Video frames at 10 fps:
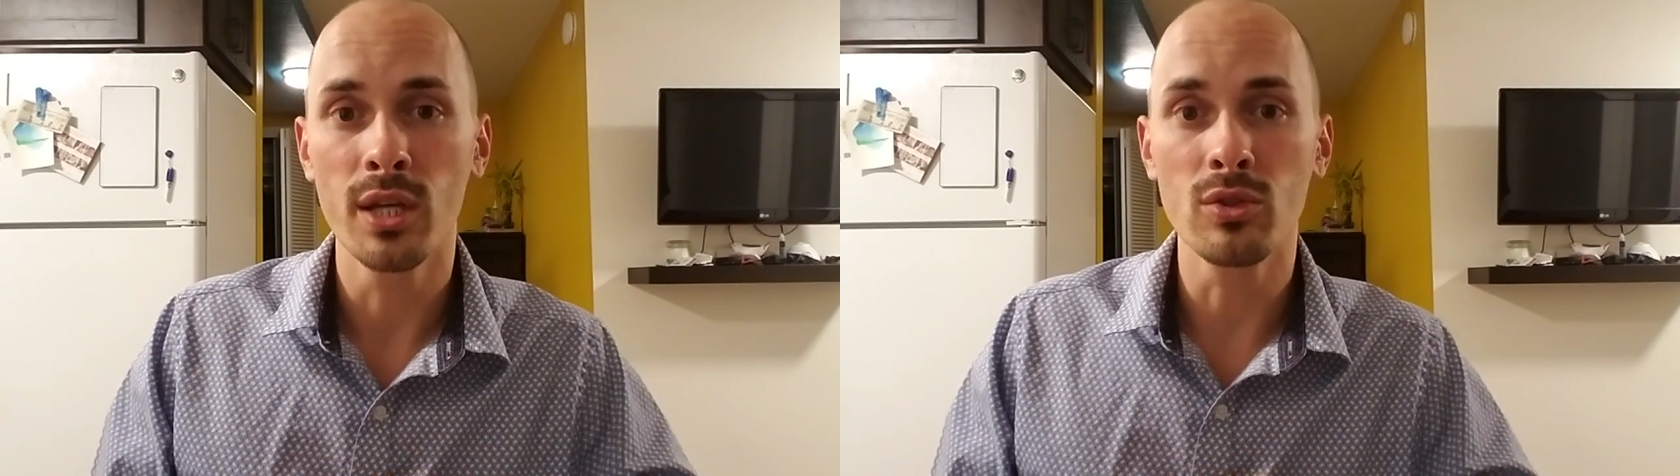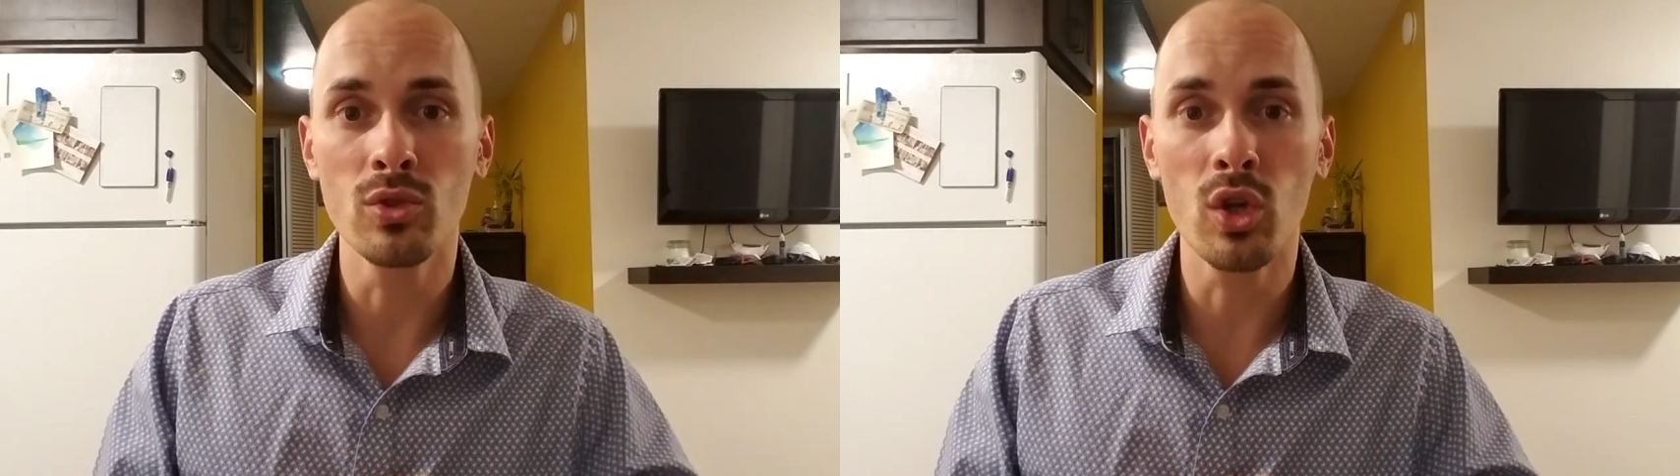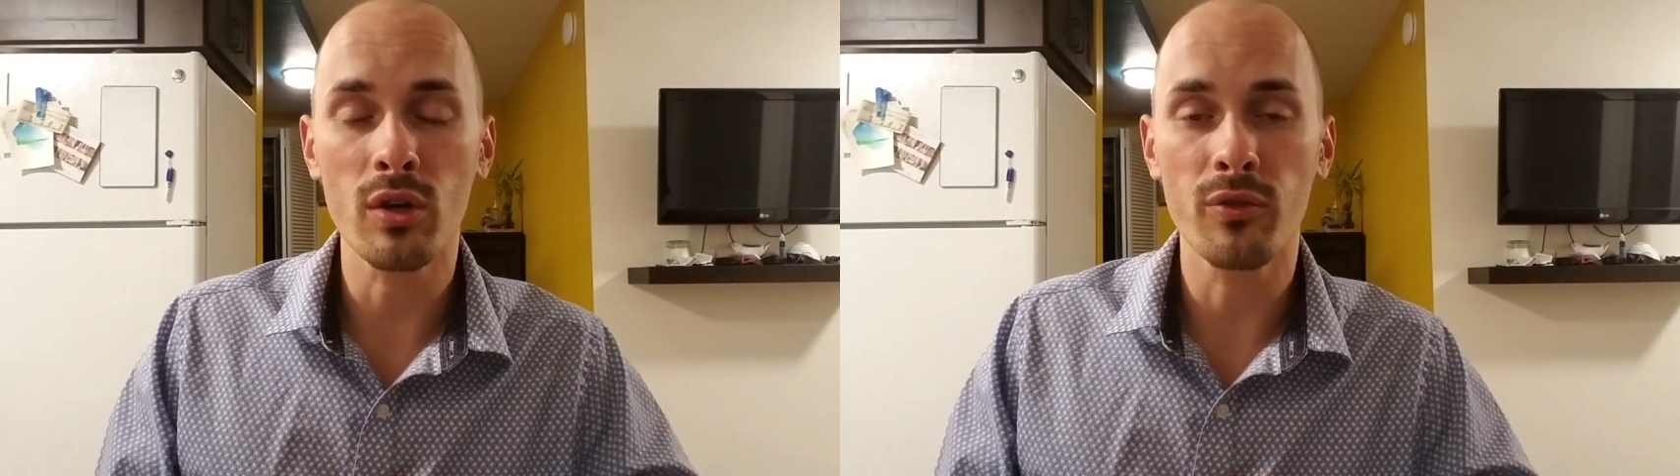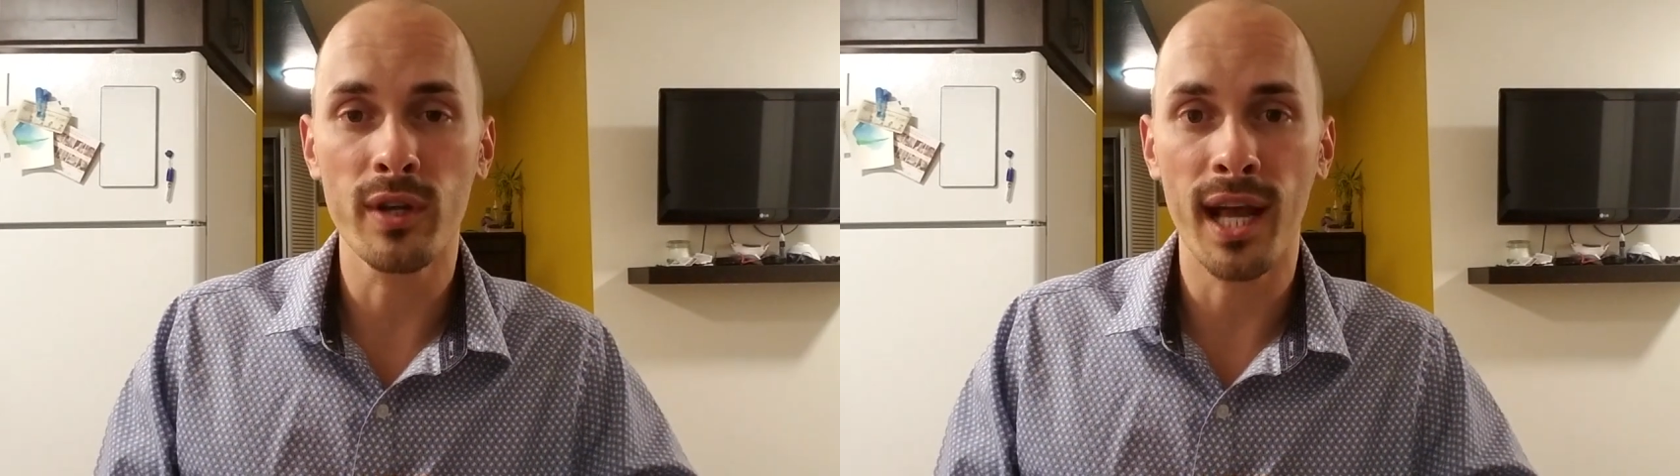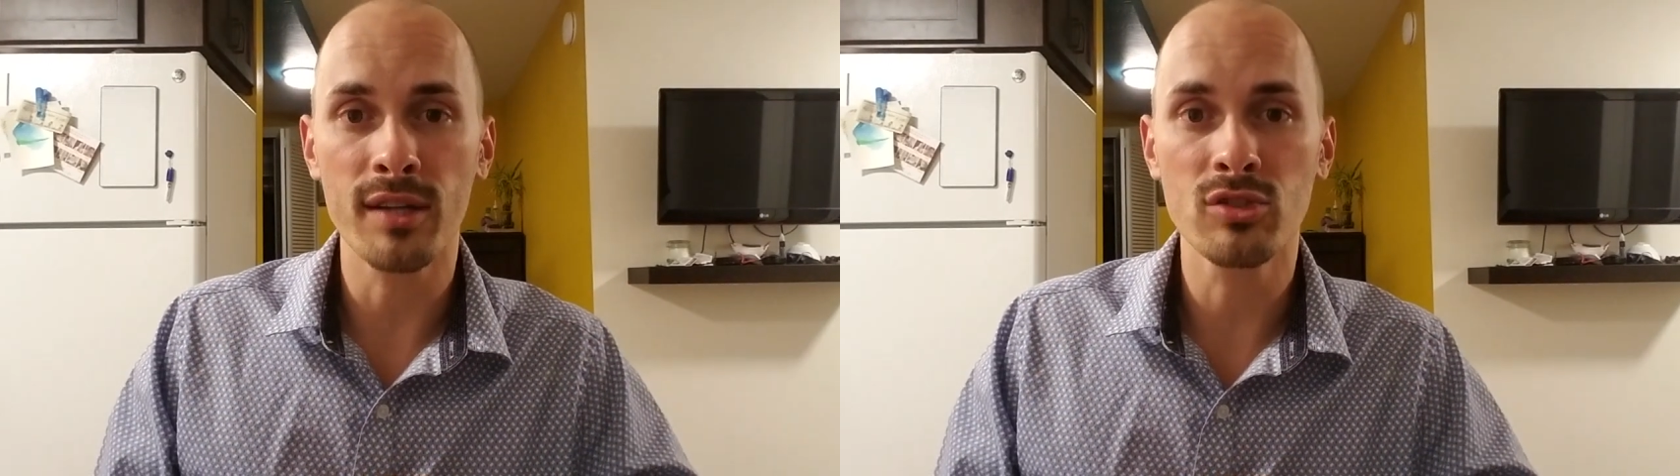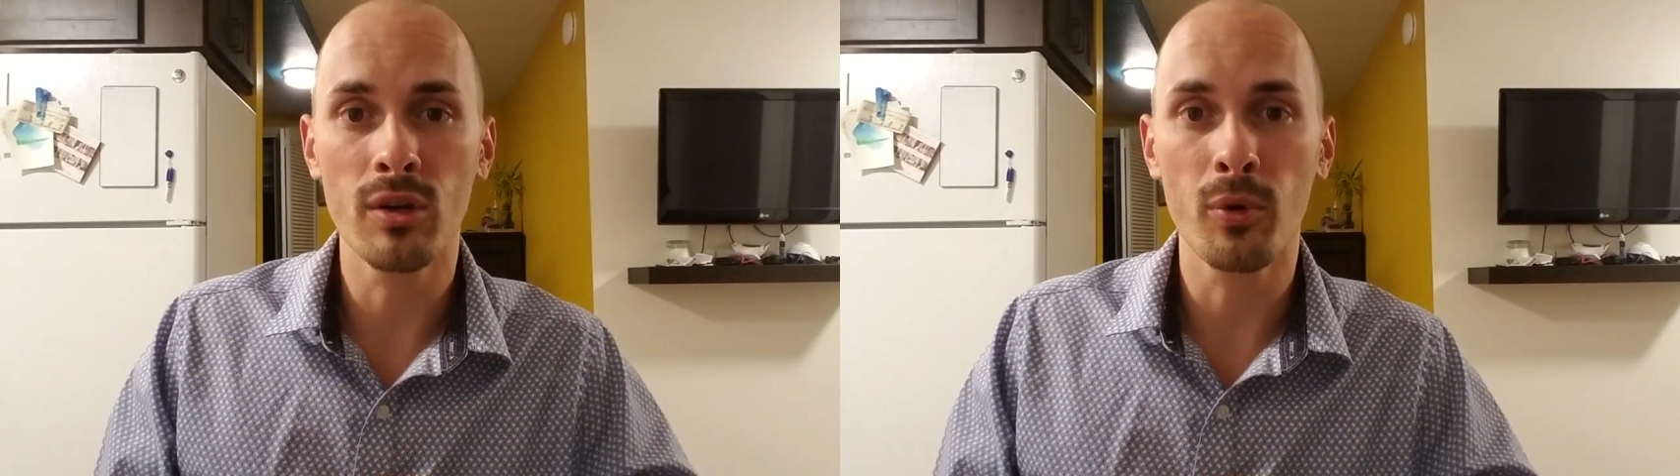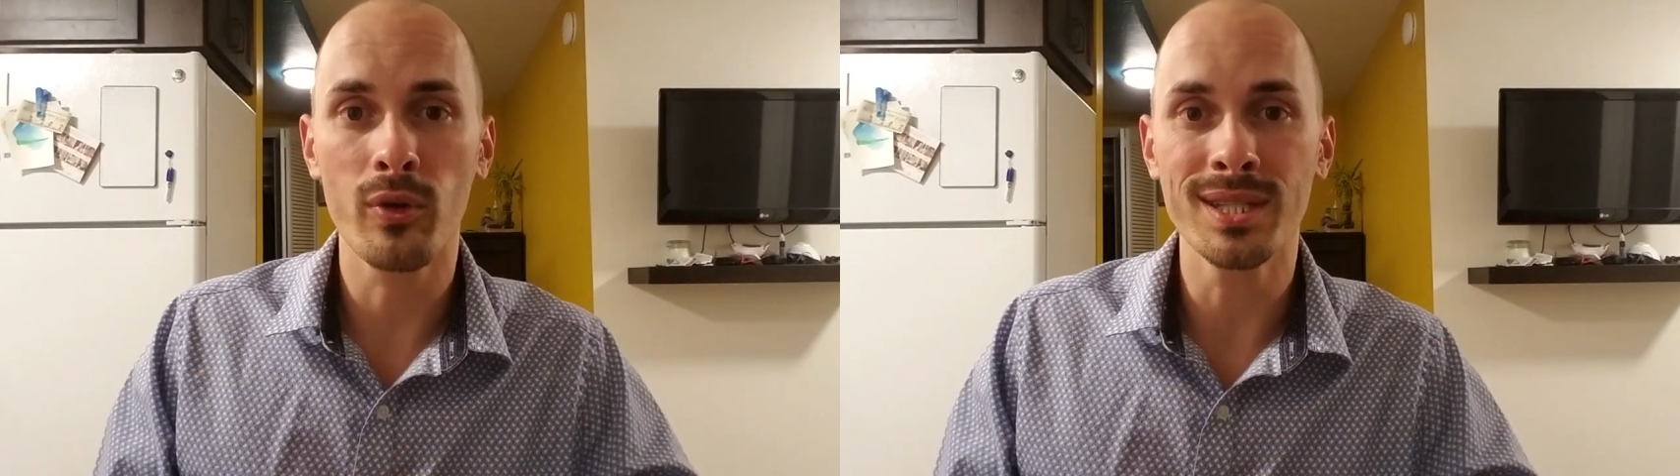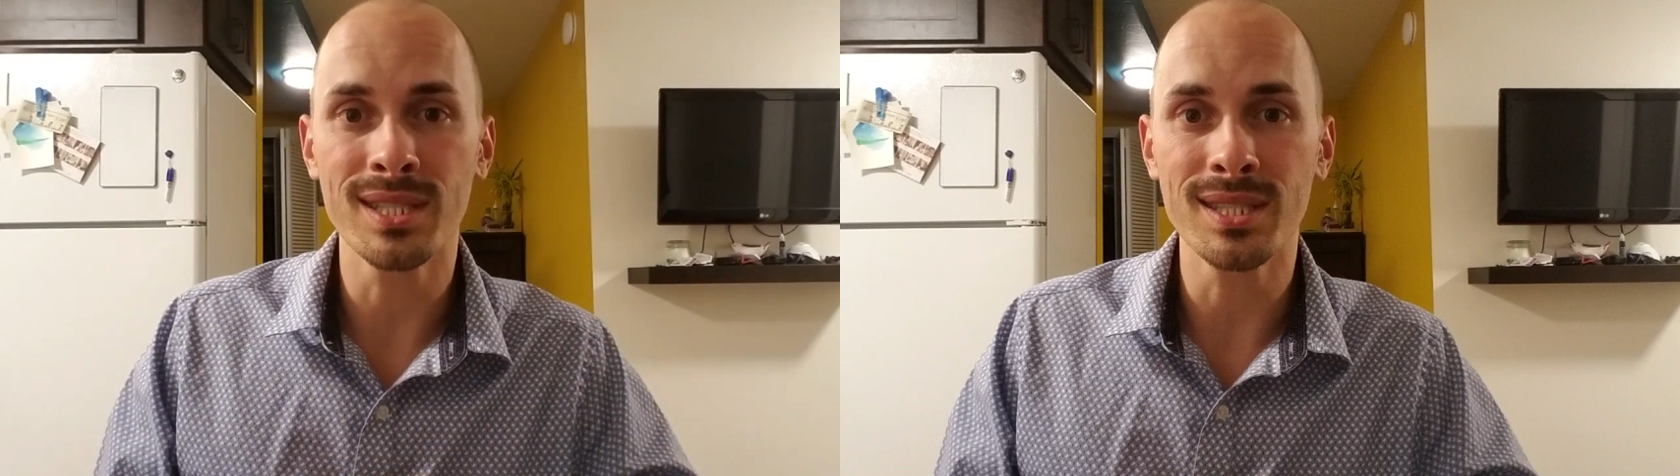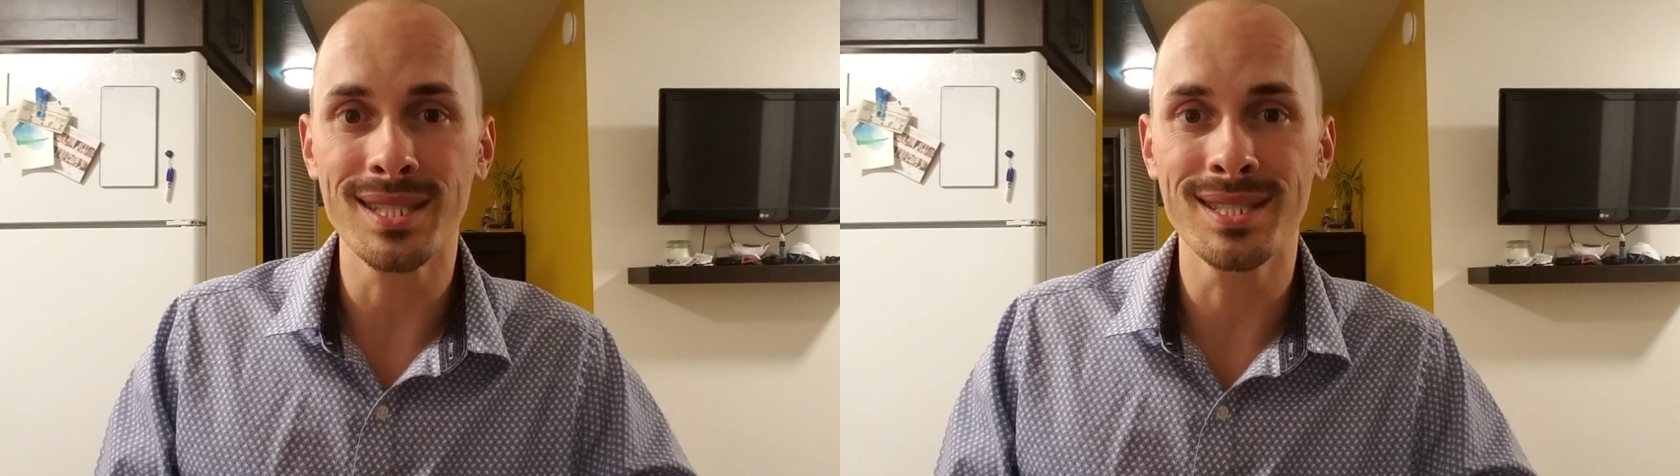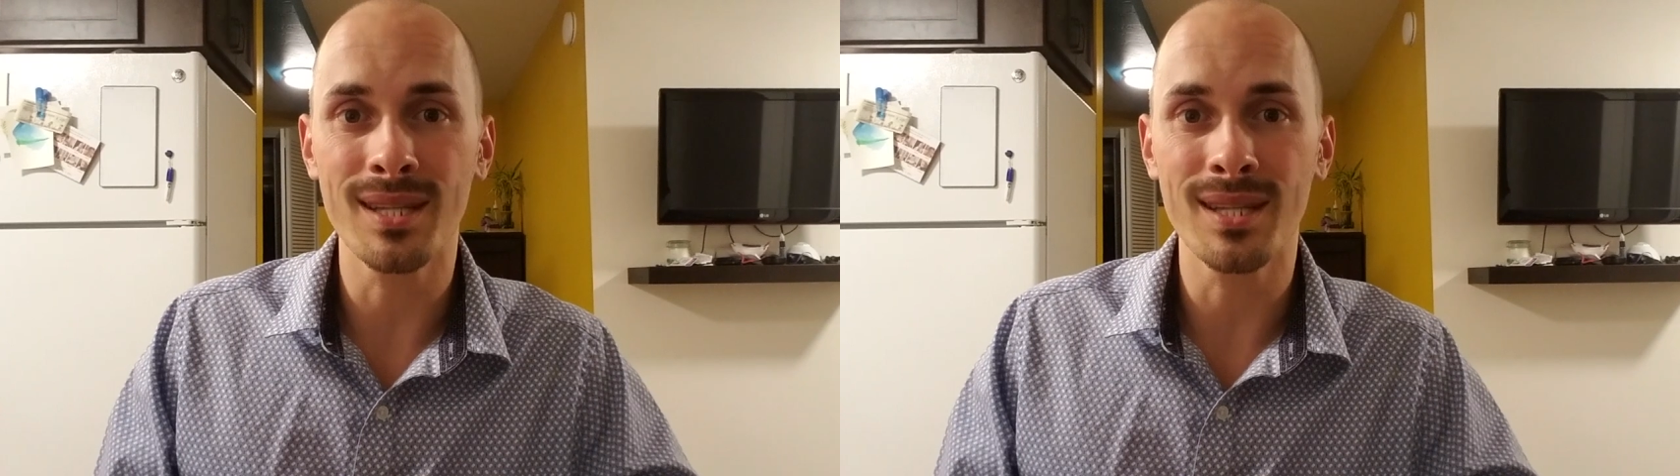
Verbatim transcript: to look for gastroparesis is